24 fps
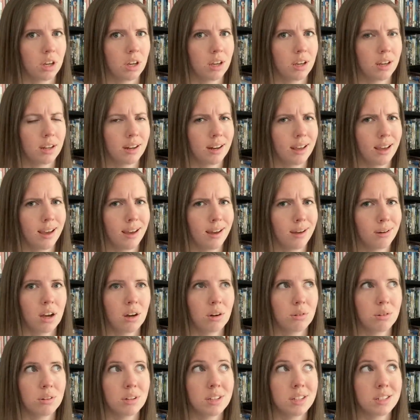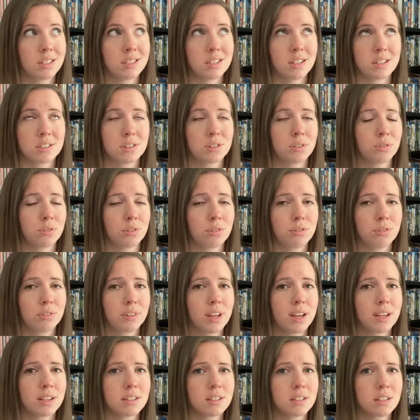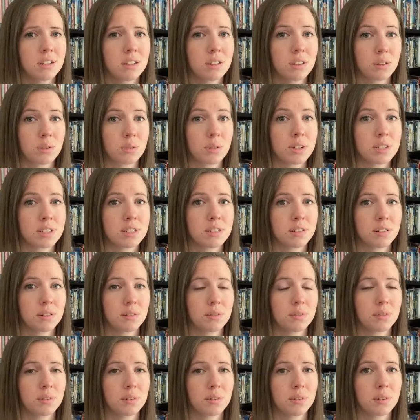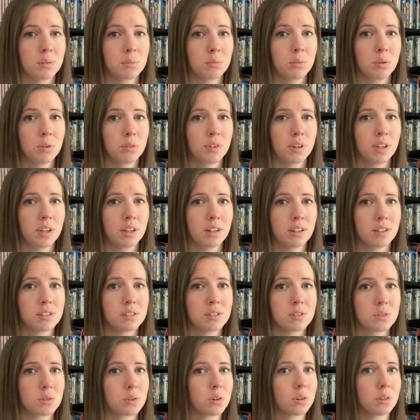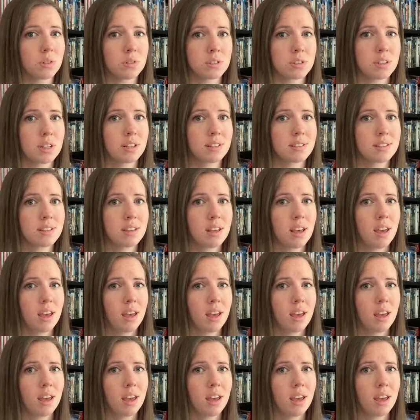and how it doesn't reflect the rest of the movie in a historical sense,